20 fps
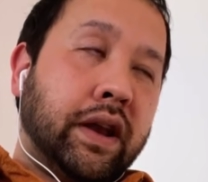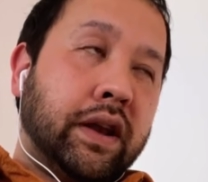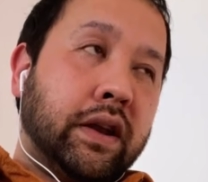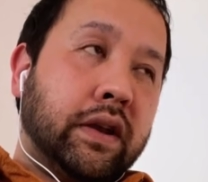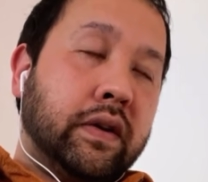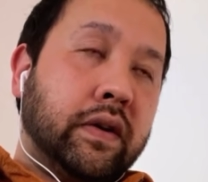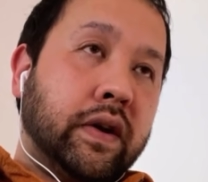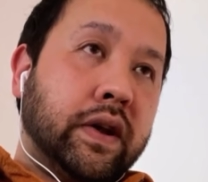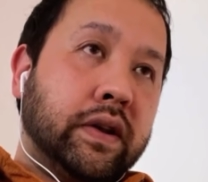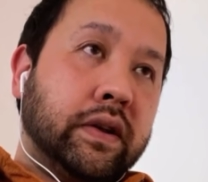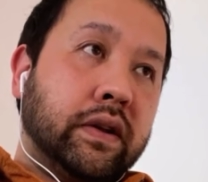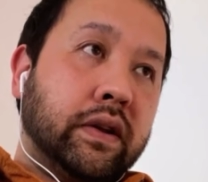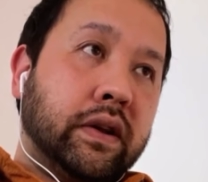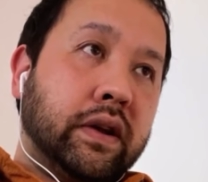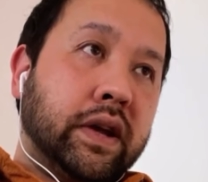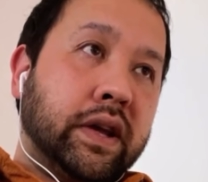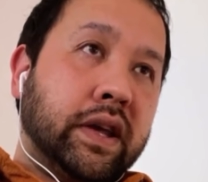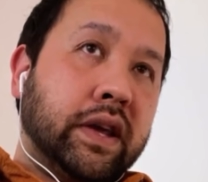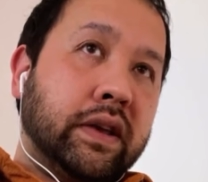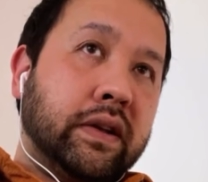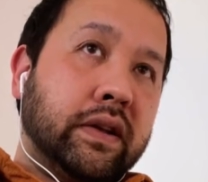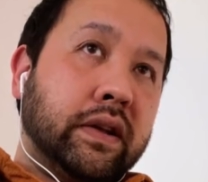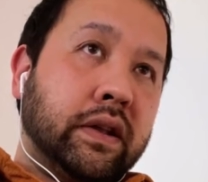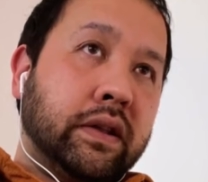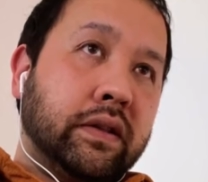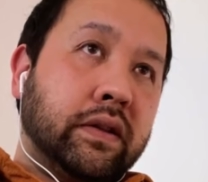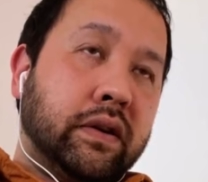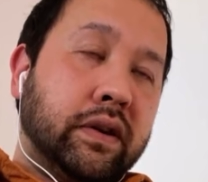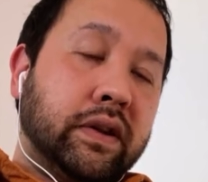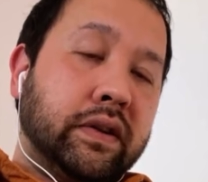I don't know. I
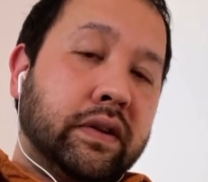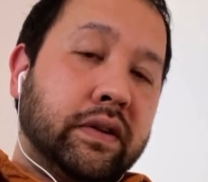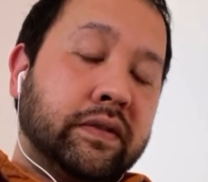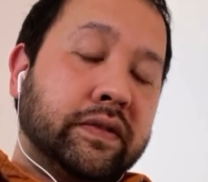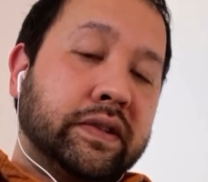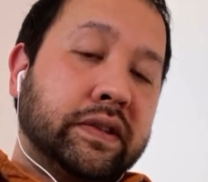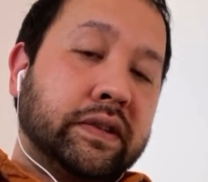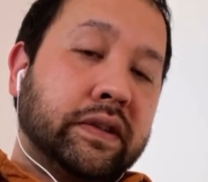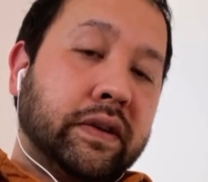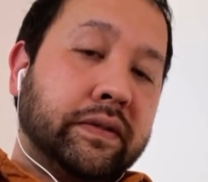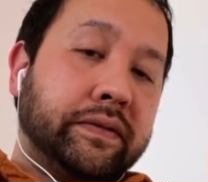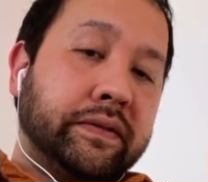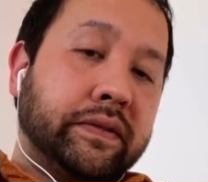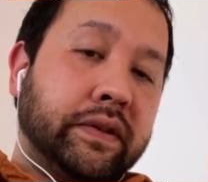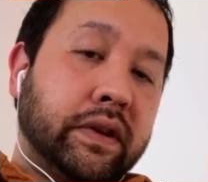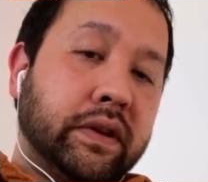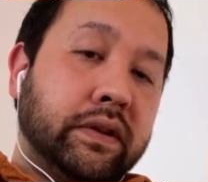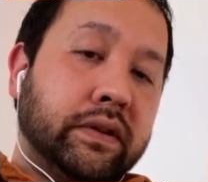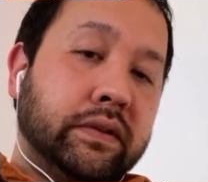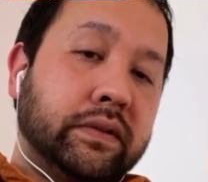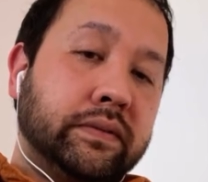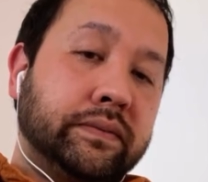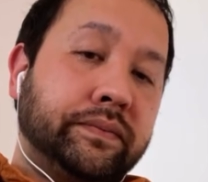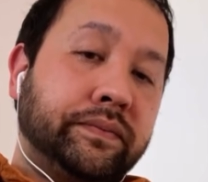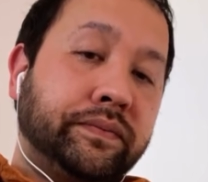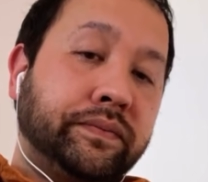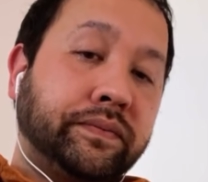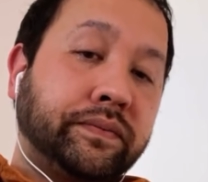get a lot of stuff done.